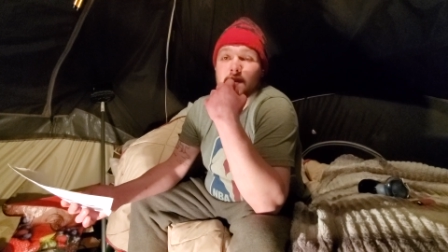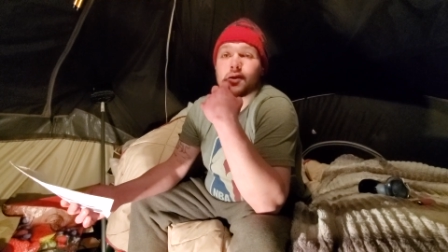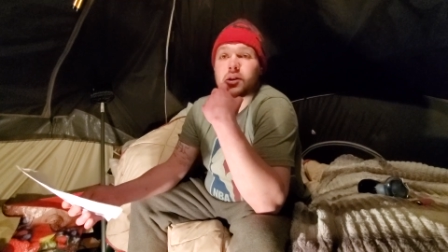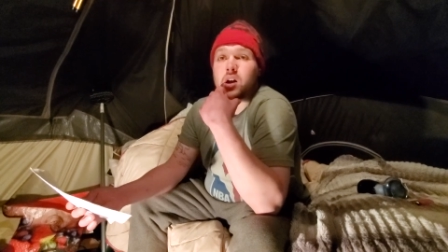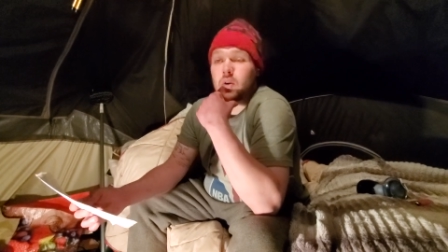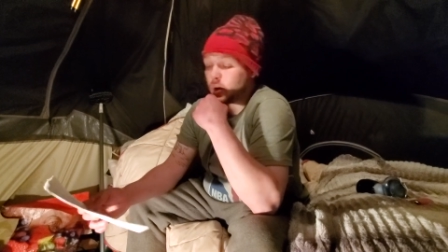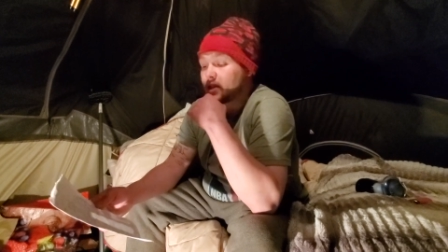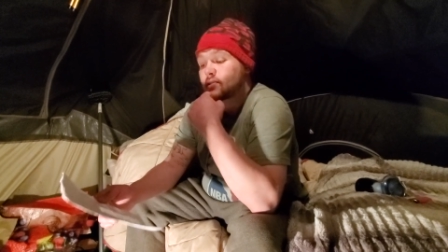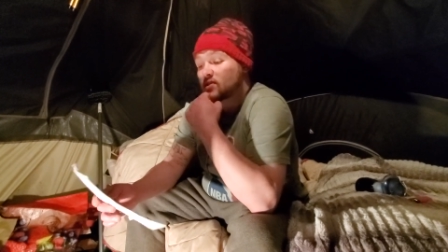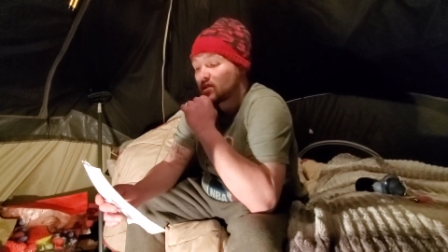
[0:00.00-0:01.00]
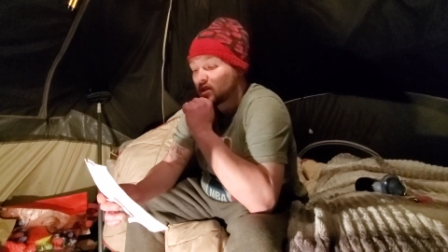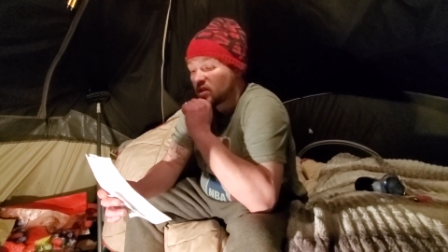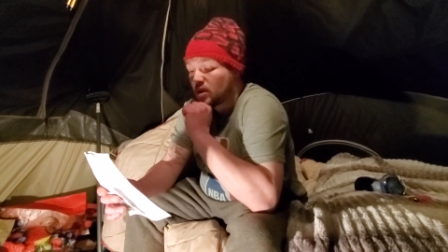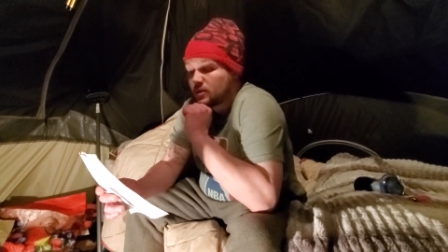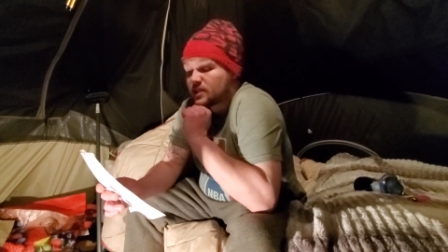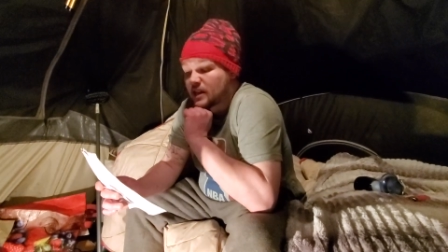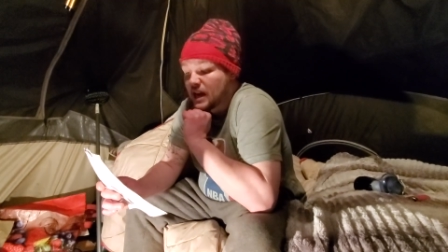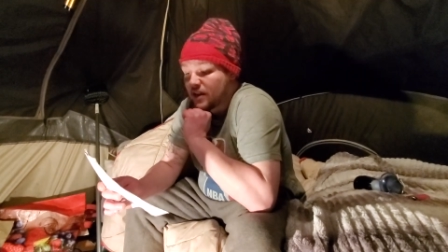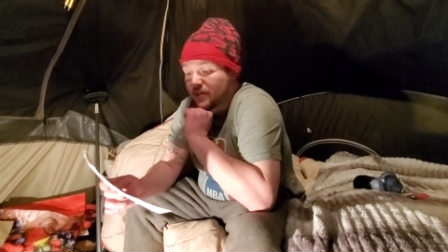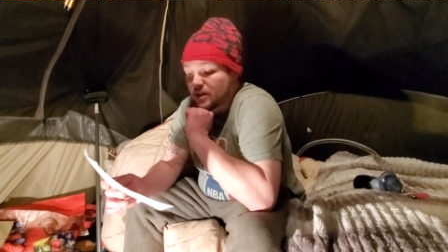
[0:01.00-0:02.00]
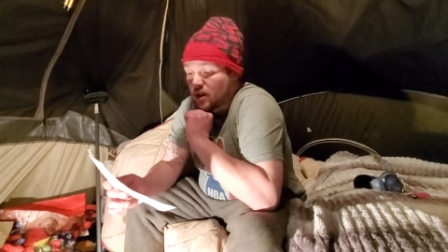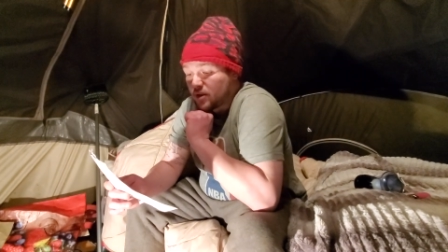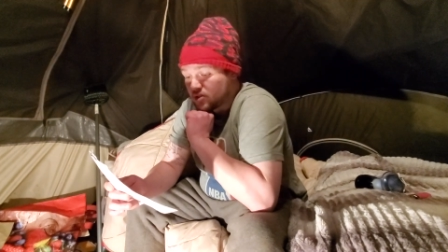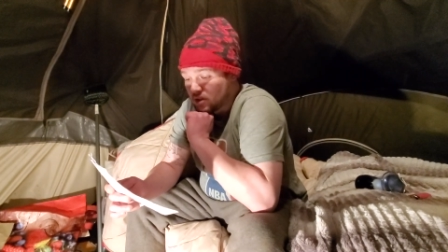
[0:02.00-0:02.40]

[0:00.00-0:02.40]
You can always you can always get out of it and always